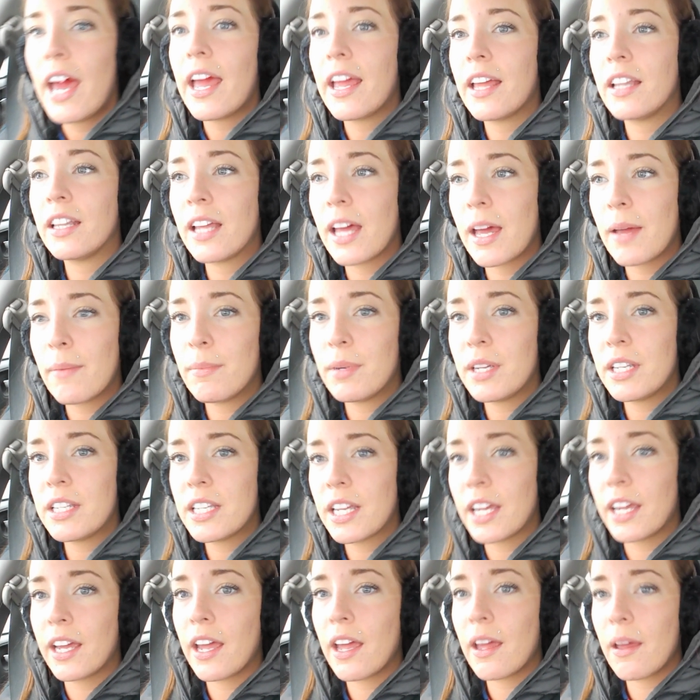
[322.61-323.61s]
in the M B
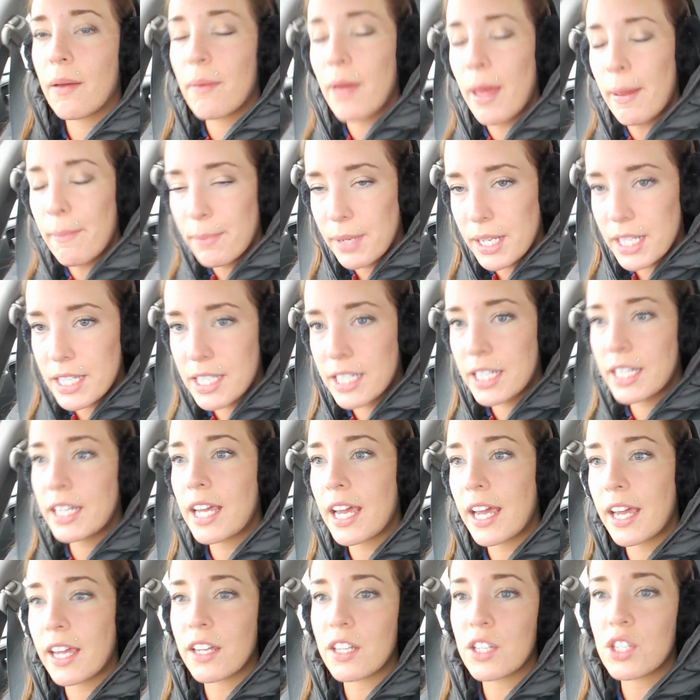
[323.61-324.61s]
T A, M B T
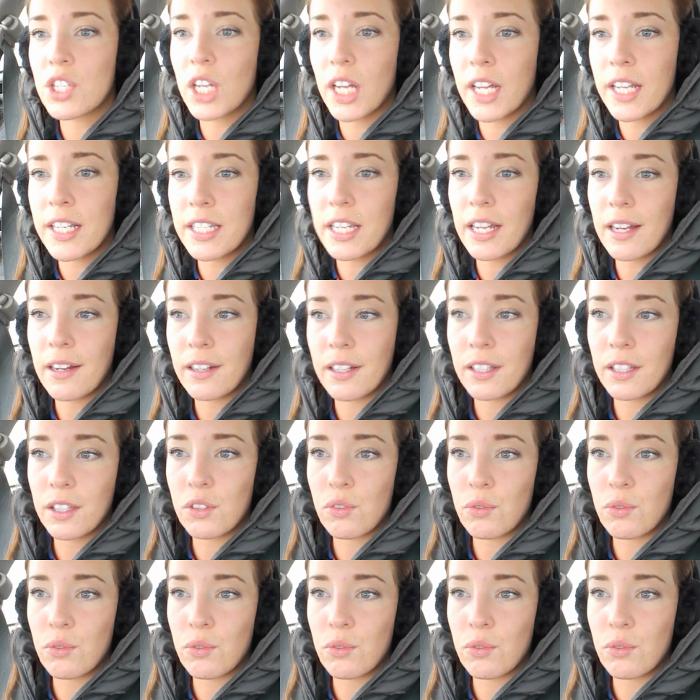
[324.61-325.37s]
A is shut down at